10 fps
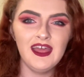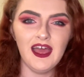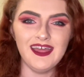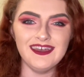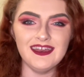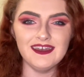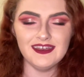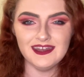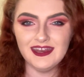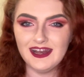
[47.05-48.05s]
in
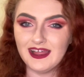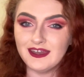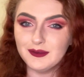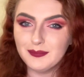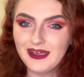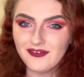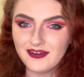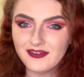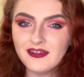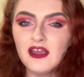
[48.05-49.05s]
Disneyland
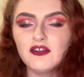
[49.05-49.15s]
Paris.